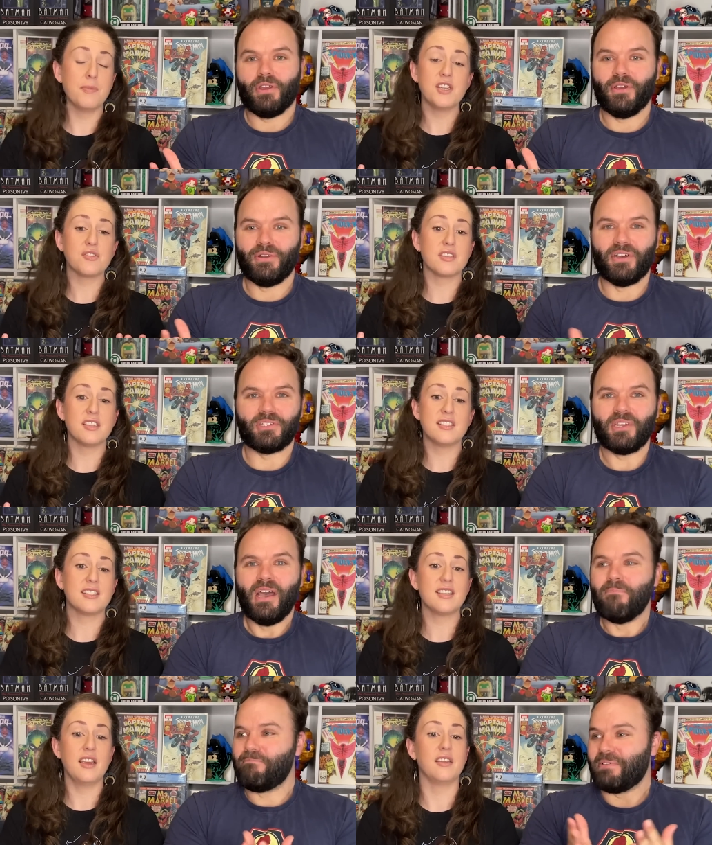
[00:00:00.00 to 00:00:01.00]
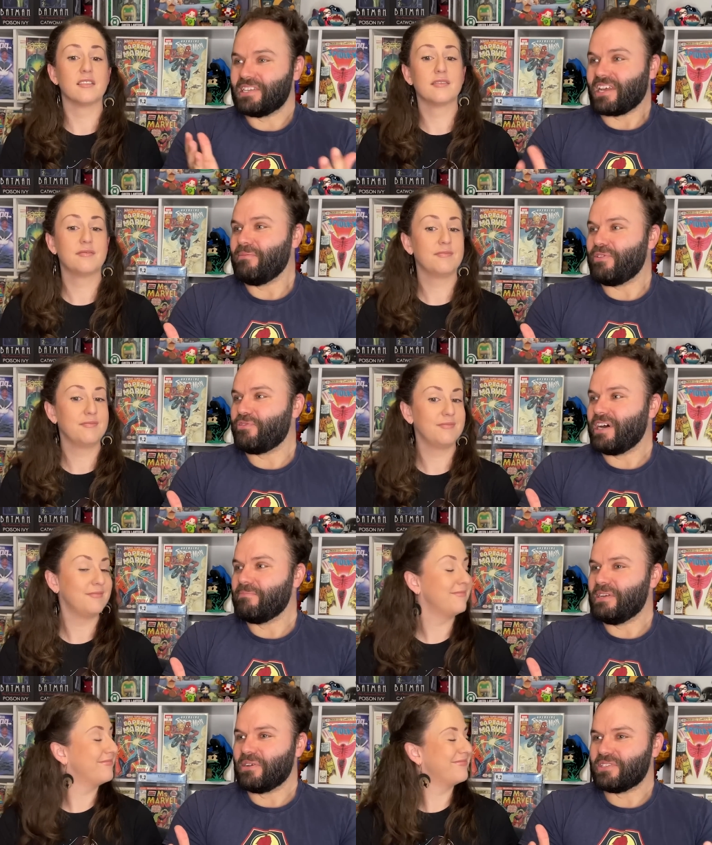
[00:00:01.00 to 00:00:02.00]
Speaker 1: be interesting knows? to see. But it's going to be
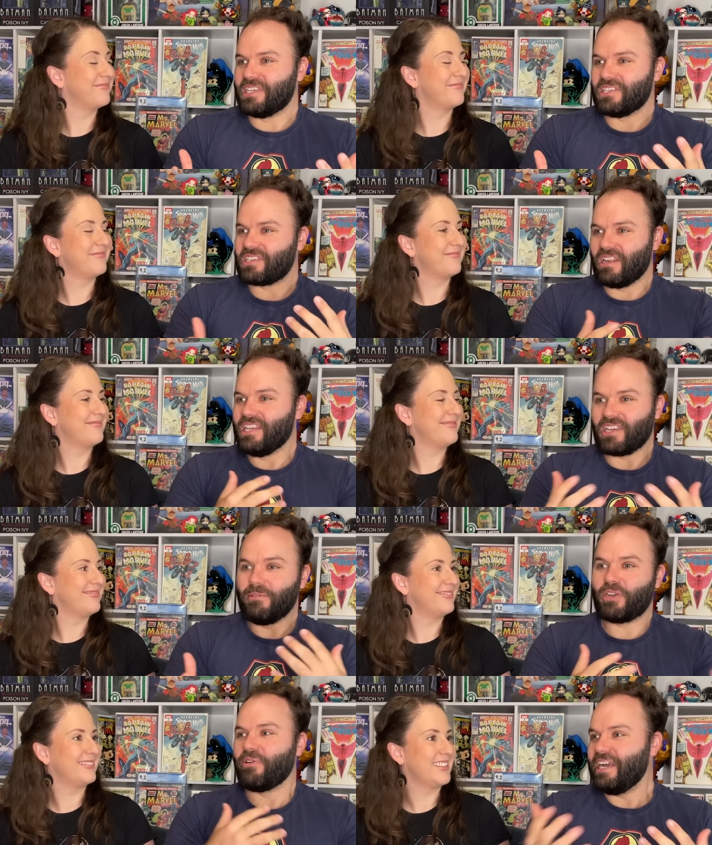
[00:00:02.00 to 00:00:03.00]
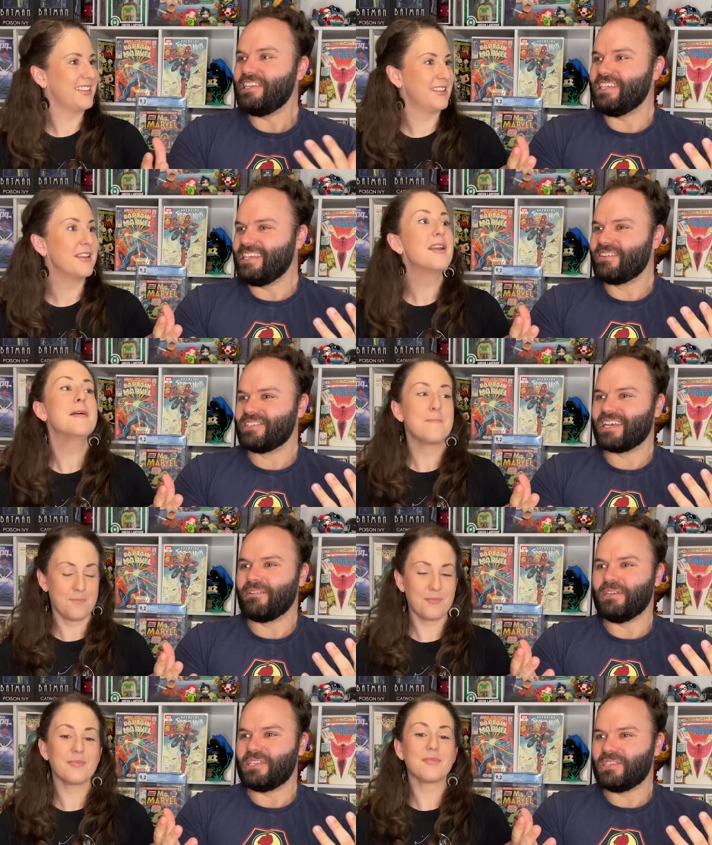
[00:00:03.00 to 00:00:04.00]
fun because they are just it's going to be crazy because they're
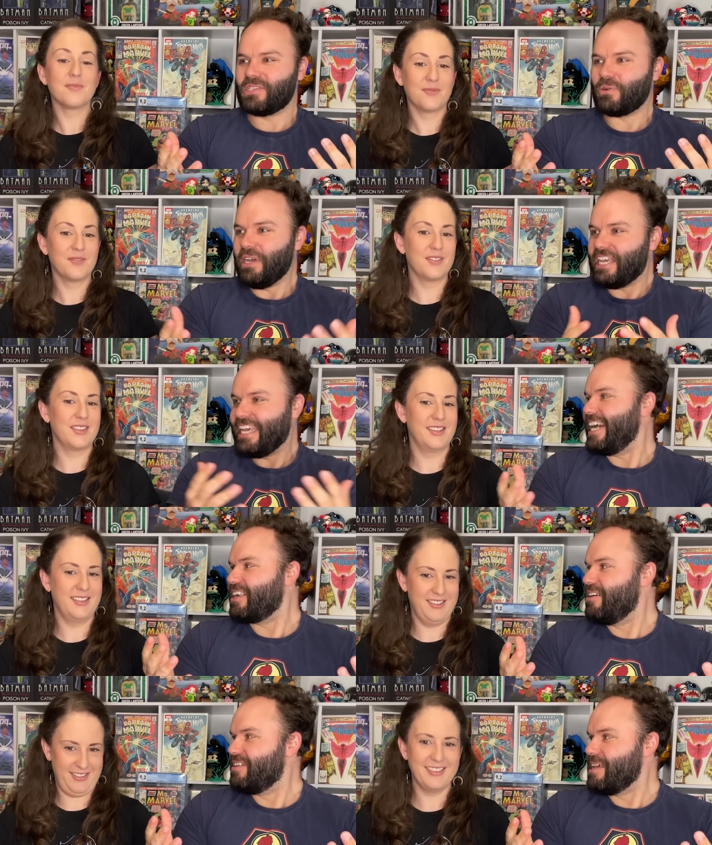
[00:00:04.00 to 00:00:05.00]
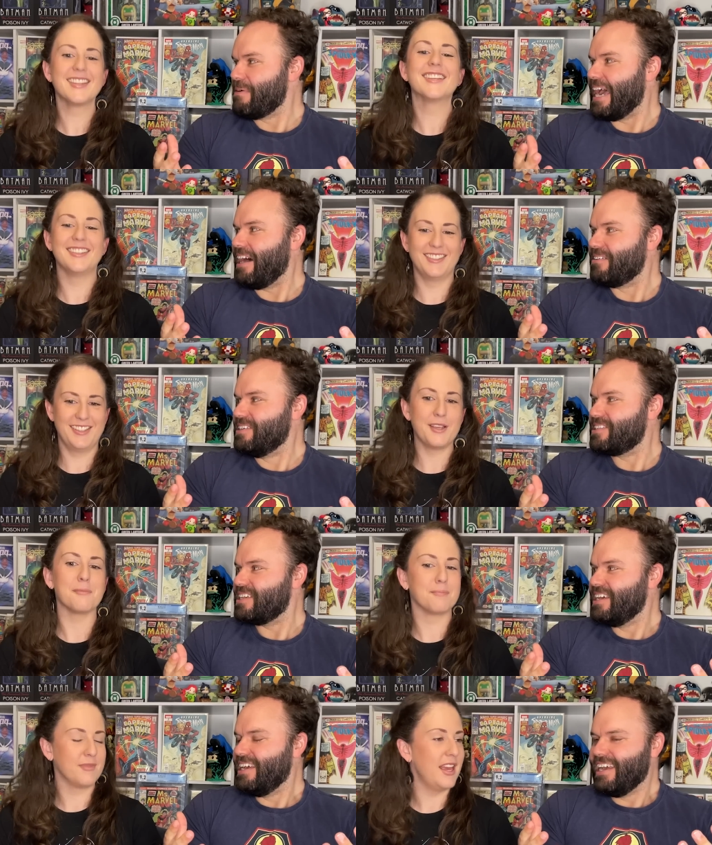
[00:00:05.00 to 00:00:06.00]
going to be tweaking out over their powers.
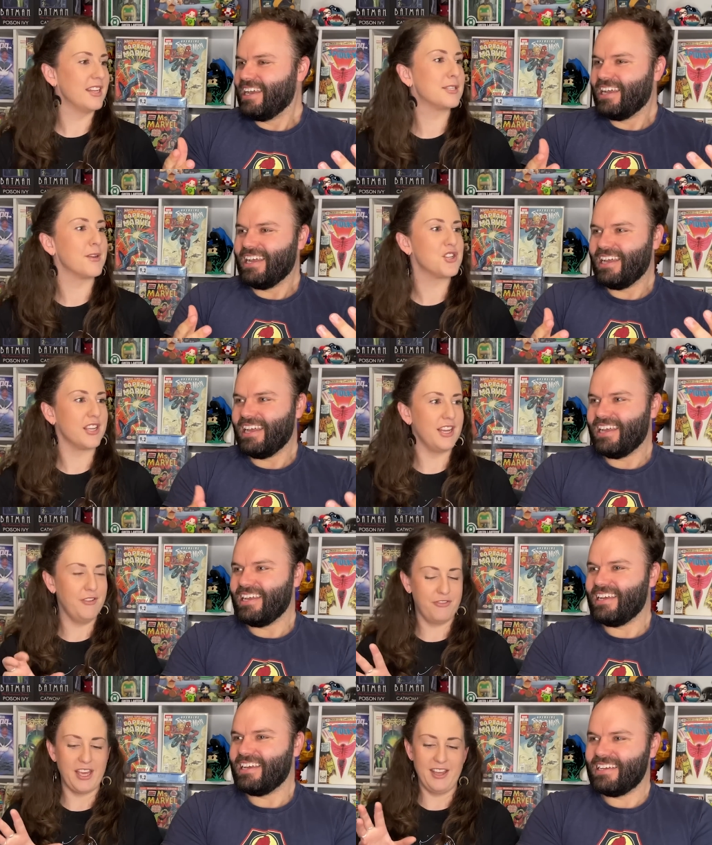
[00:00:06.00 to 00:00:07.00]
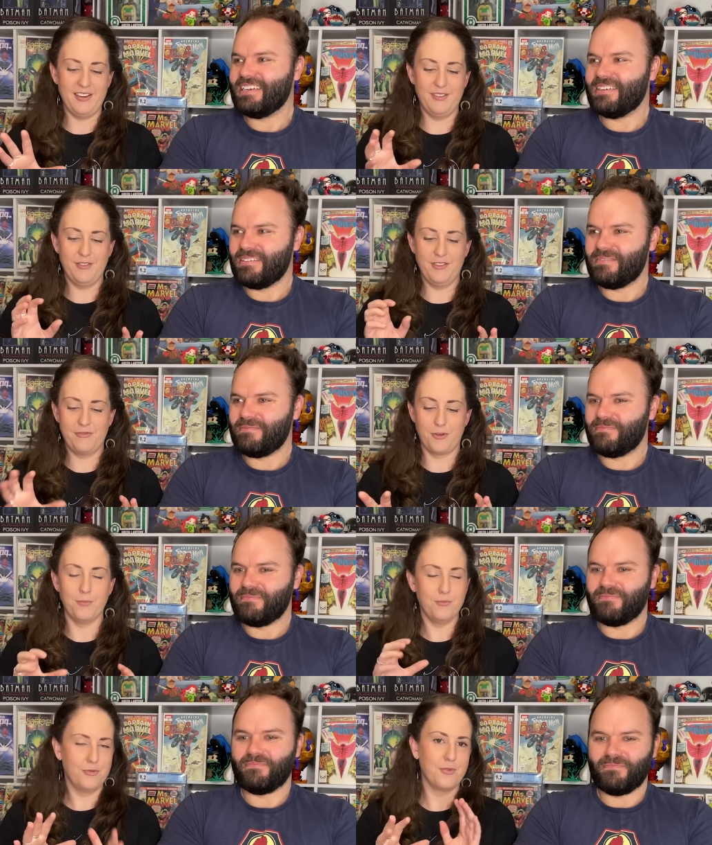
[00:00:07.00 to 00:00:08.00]
Yep,
Speaker 2: and especially if that
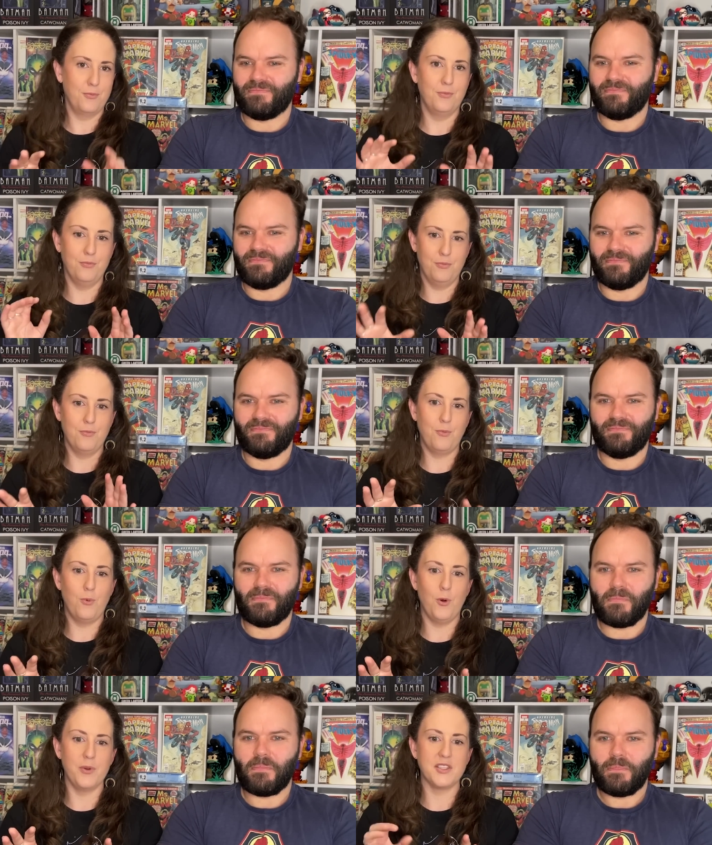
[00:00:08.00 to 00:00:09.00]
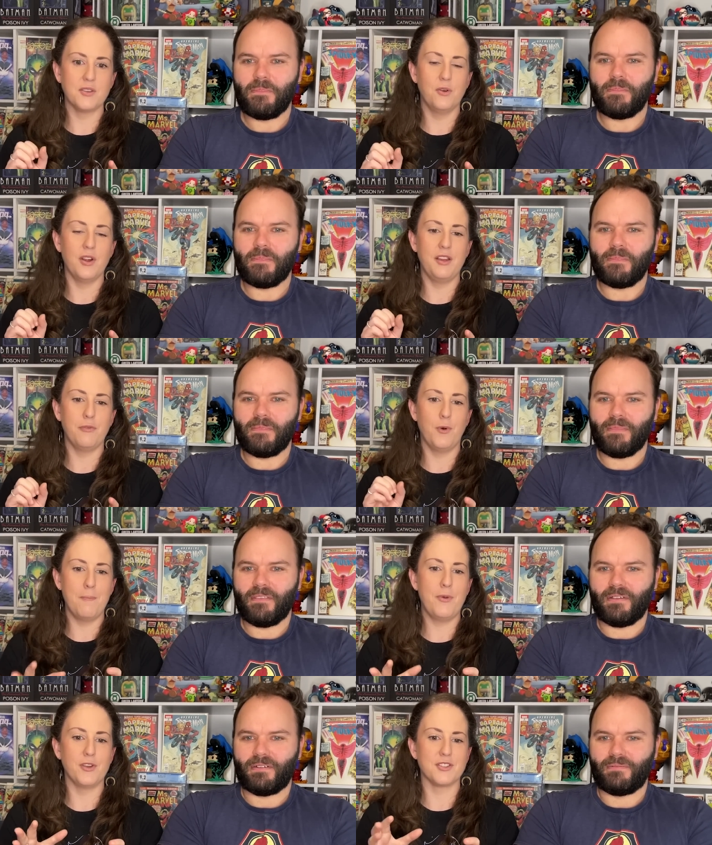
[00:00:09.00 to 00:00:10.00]
from from what we saw, if
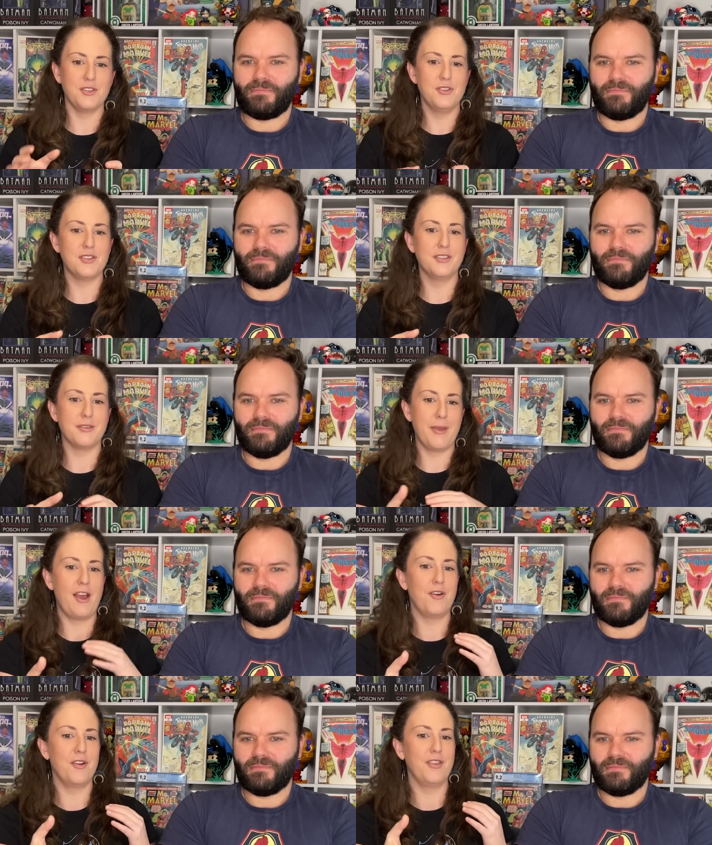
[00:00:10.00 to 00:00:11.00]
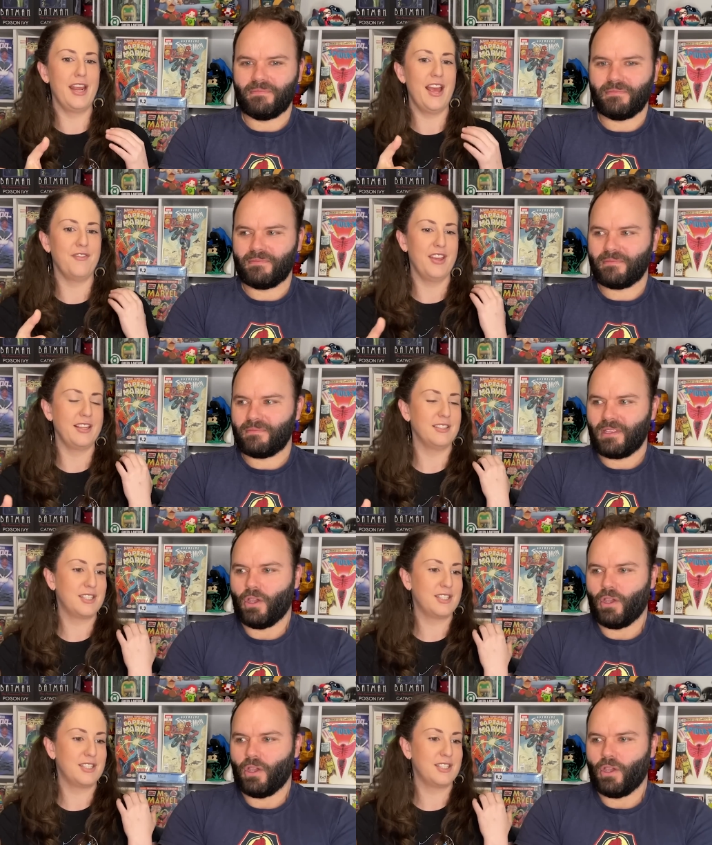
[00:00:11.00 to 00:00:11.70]
one person uses the power and they have that